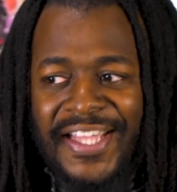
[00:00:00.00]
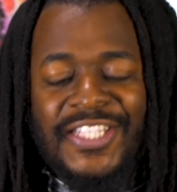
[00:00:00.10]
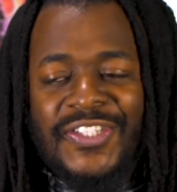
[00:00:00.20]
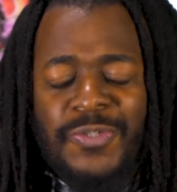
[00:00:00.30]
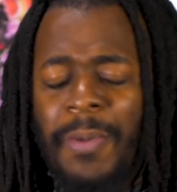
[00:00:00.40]

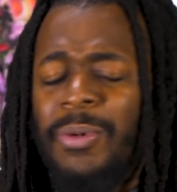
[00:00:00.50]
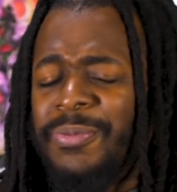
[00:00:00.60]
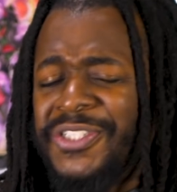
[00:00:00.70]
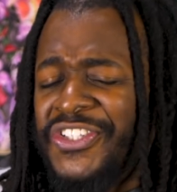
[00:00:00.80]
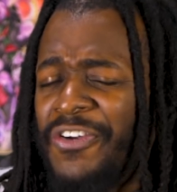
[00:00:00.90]
And
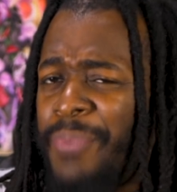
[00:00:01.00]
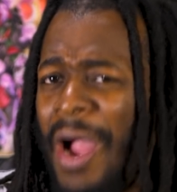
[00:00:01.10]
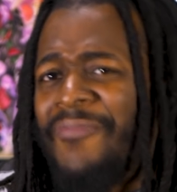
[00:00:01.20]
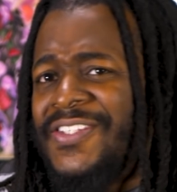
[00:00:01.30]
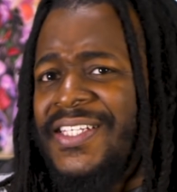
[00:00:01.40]
Spellbook Magician of
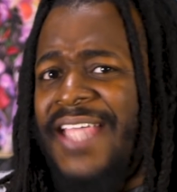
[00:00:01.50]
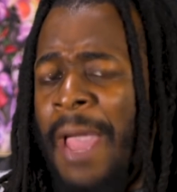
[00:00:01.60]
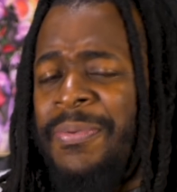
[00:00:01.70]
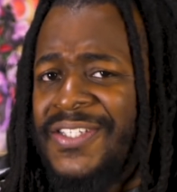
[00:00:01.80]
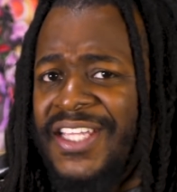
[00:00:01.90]
Prophecy
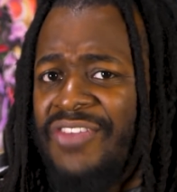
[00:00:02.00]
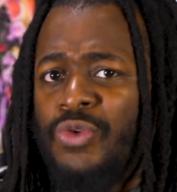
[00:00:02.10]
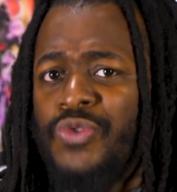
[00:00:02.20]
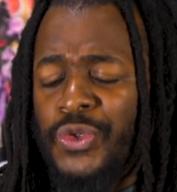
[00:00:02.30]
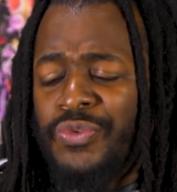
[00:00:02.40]
happens to give
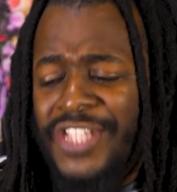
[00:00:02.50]
you two